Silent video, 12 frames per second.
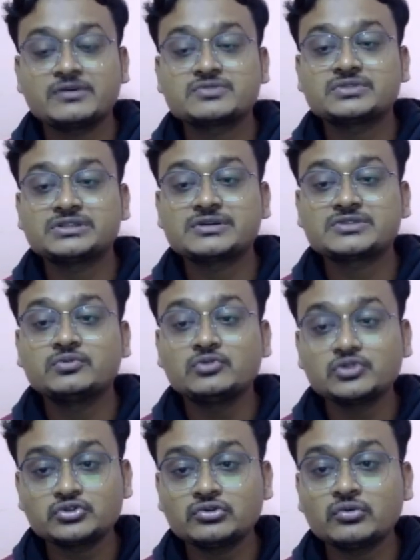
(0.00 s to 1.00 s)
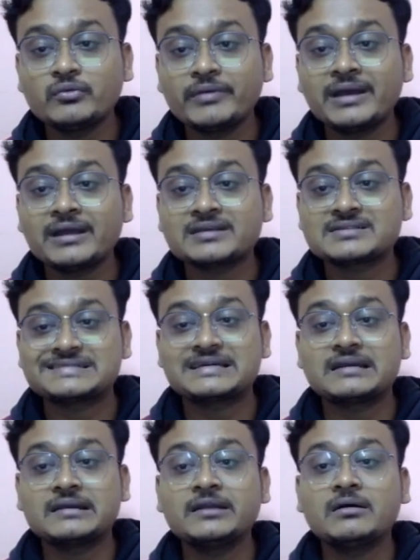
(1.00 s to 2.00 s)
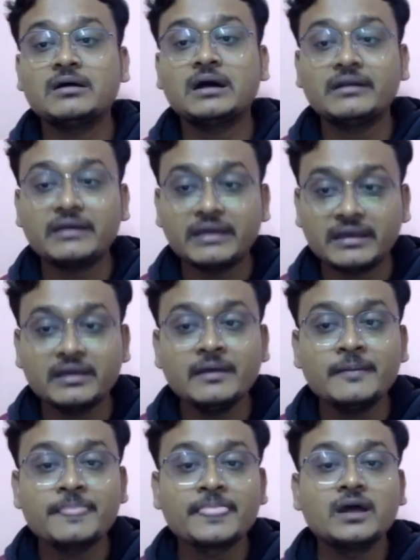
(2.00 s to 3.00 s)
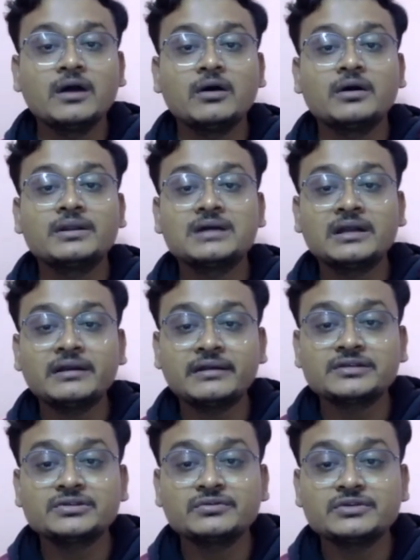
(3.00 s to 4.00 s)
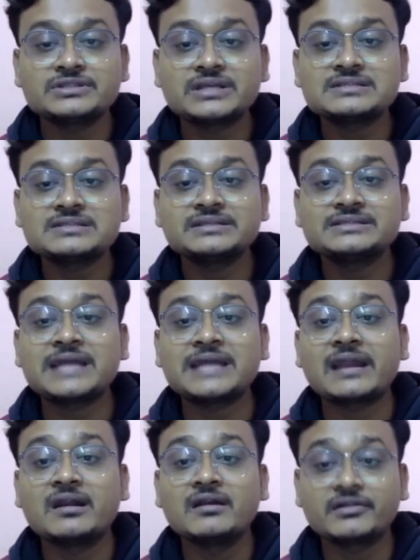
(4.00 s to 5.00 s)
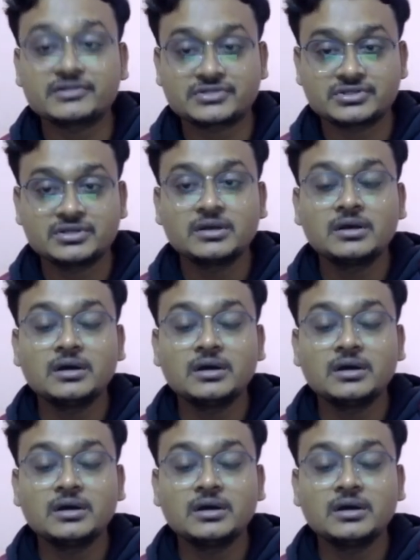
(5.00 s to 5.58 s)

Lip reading: She was forced to wear a scarlet at A on her dress, which tells she is an adulteress.